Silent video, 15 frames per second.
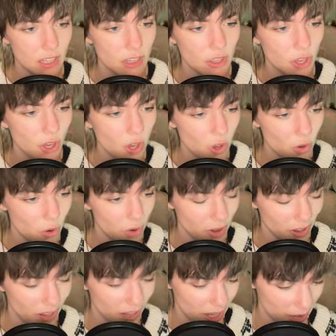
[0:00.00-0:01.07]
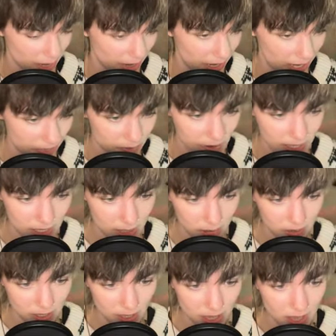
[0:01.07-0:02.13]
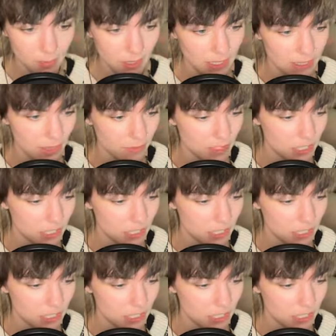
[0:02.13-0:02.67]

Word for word: You are my next victim, sir. Let's have the